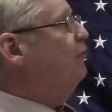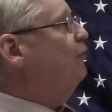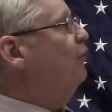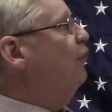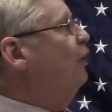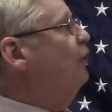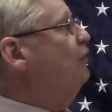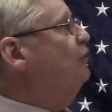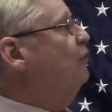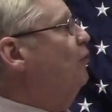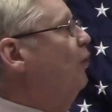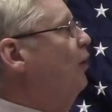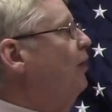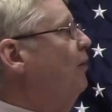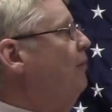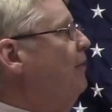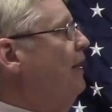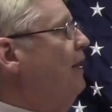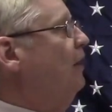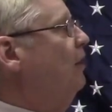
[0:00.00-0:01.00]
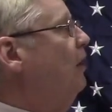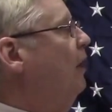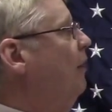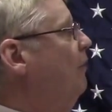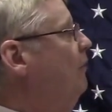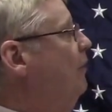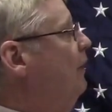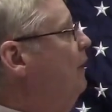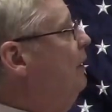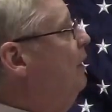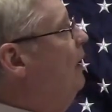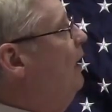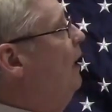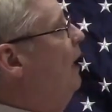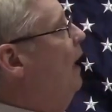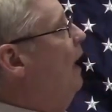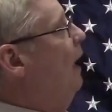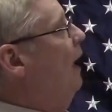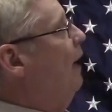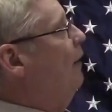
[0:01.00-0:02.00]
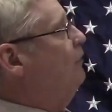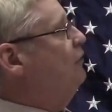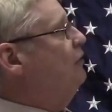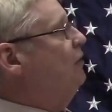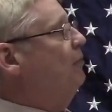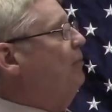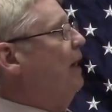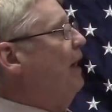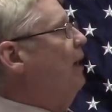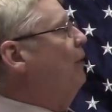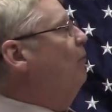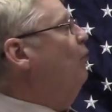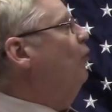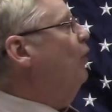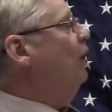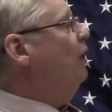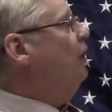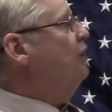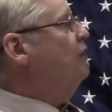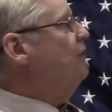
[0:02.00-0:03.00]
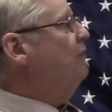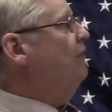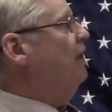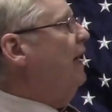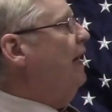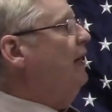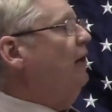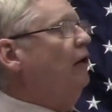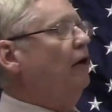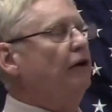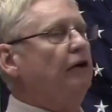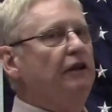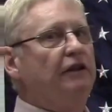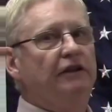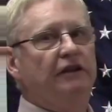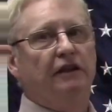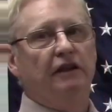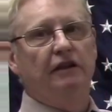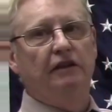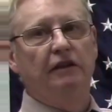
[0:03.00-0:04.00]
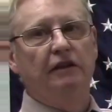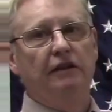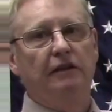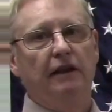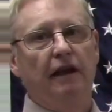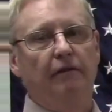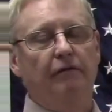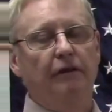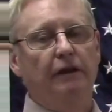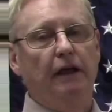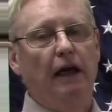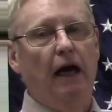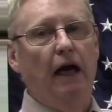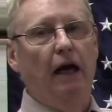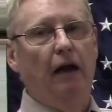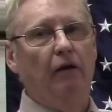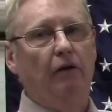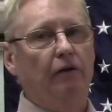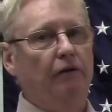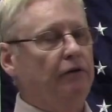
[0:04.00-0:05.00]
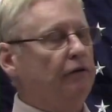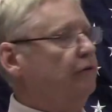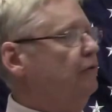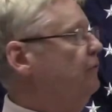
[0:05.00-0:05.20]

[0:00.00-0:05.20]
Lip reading: first ordered me to cover it. I was to pay a mortgage of $967.